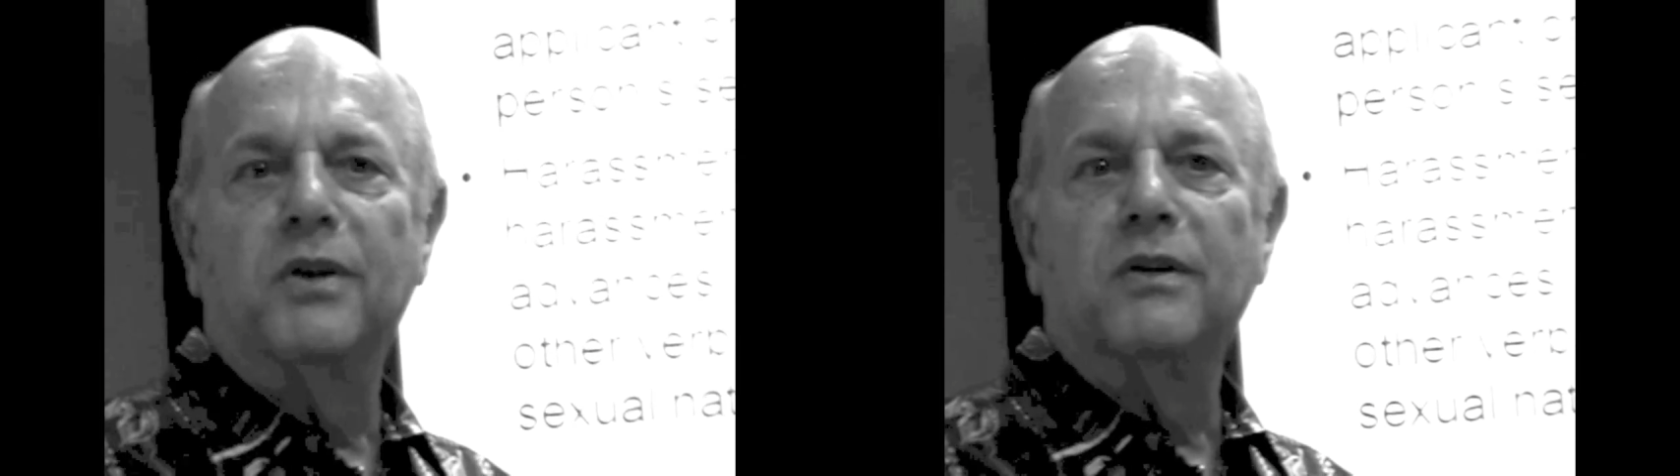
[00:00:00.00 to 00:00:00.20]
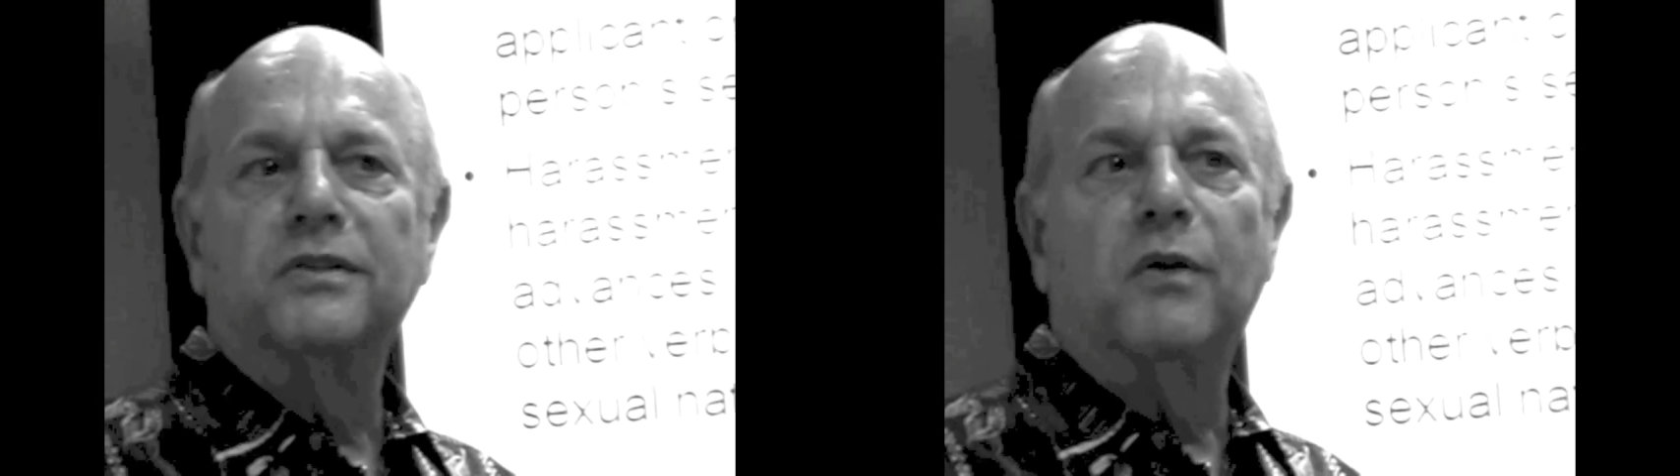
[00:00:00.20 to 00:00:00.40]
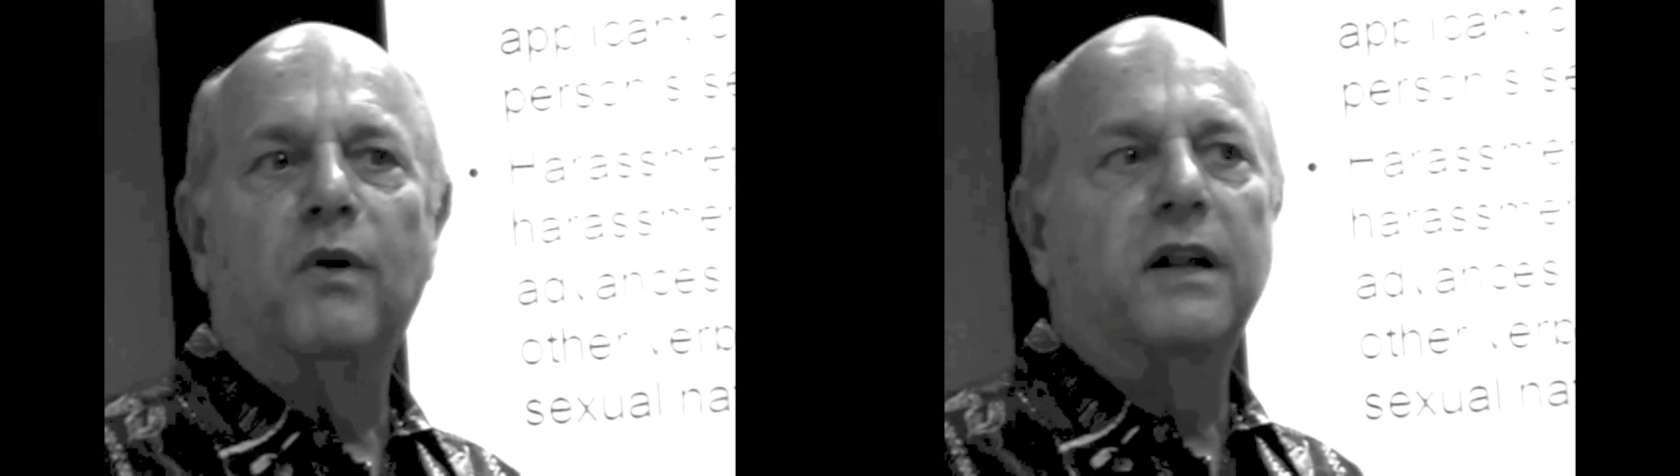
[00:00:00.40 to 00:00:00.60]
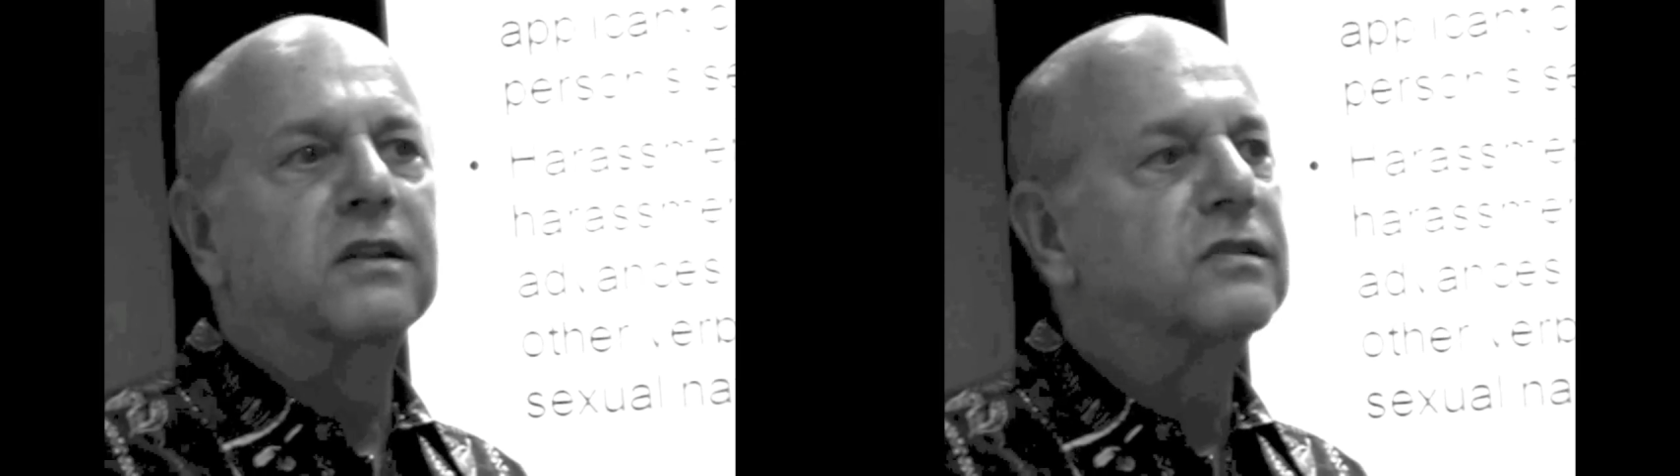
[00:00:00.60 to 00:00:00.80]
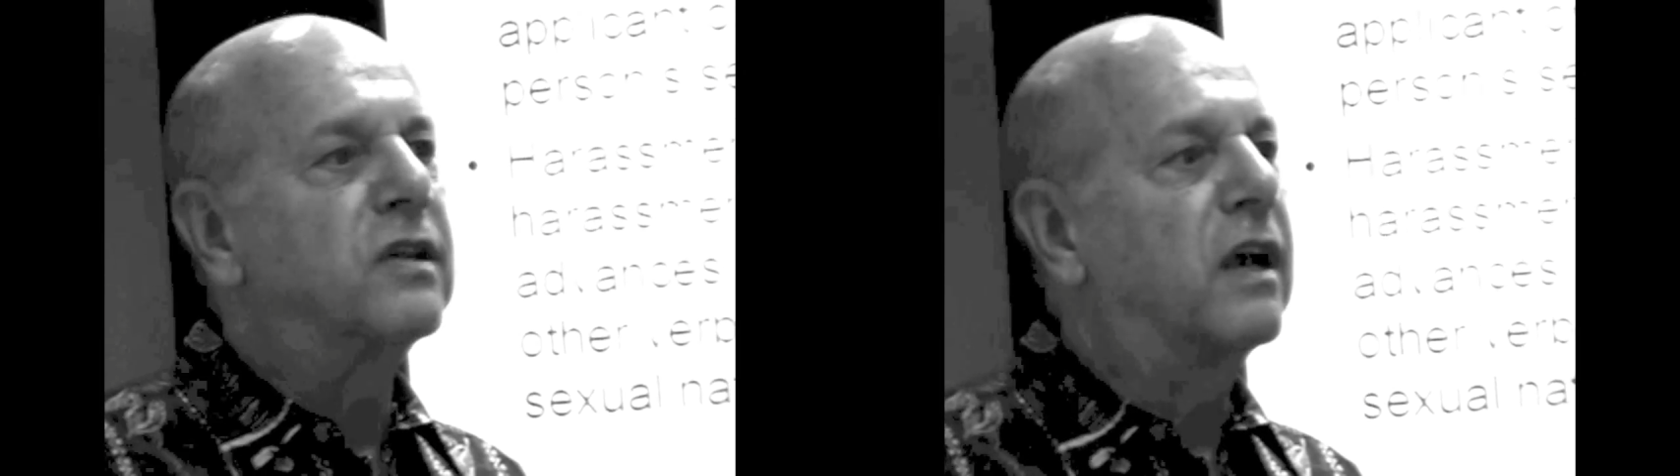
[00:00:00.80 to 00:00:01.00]
because I want
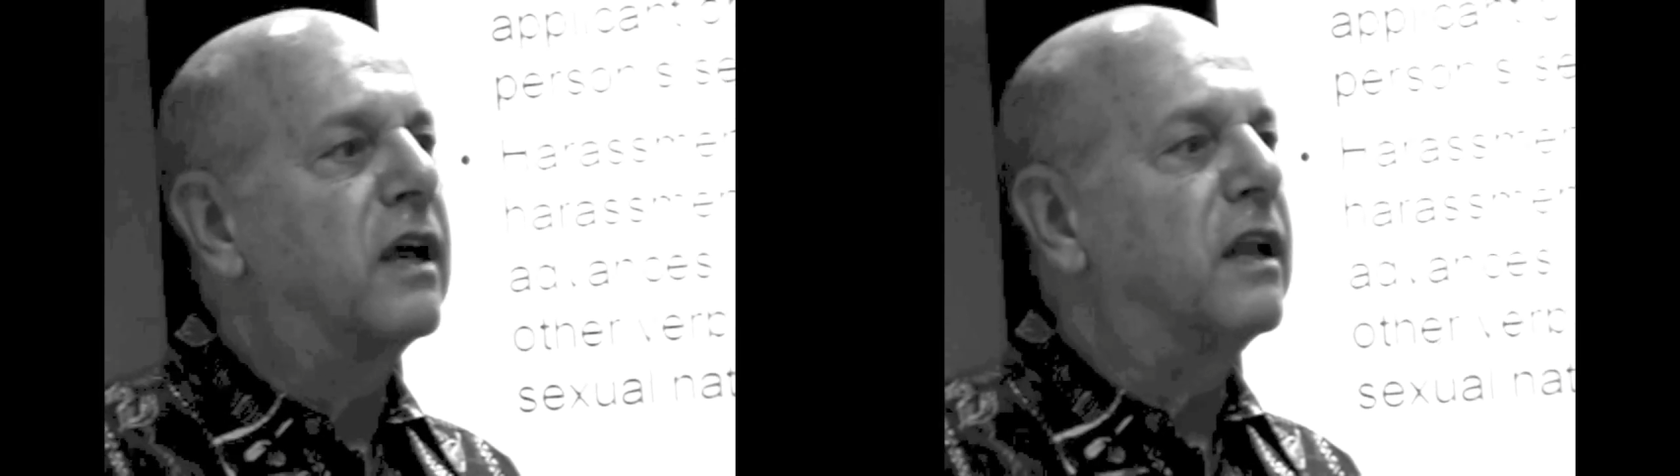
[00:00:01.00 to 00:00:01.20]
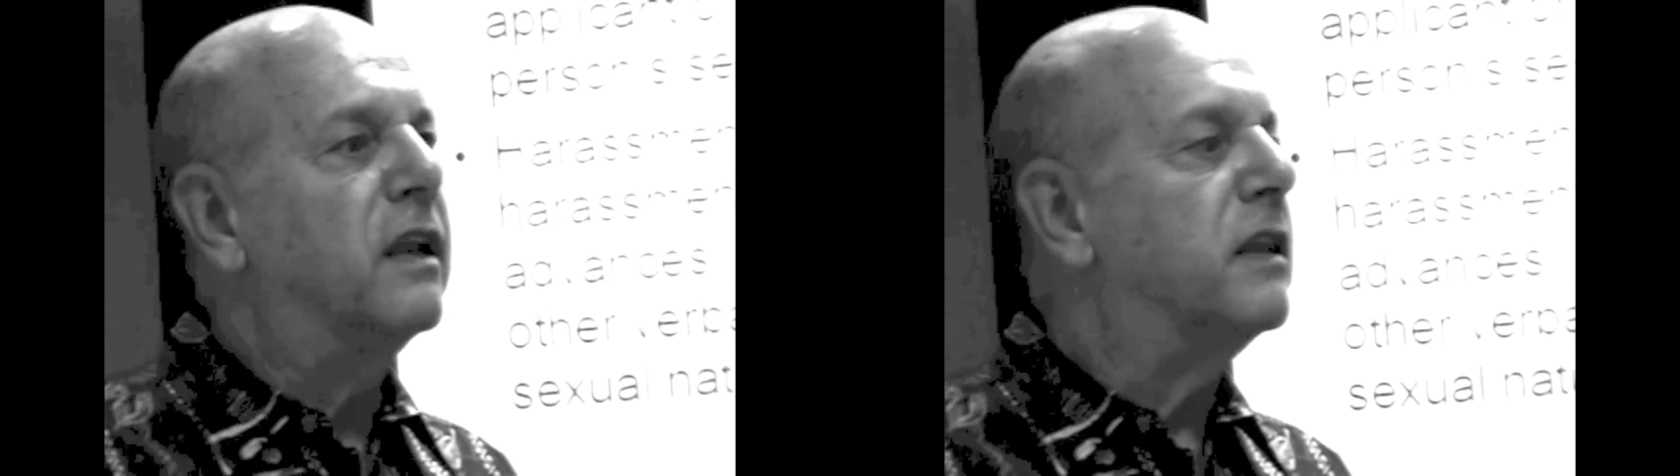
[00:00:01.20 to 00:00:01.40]
it to sink in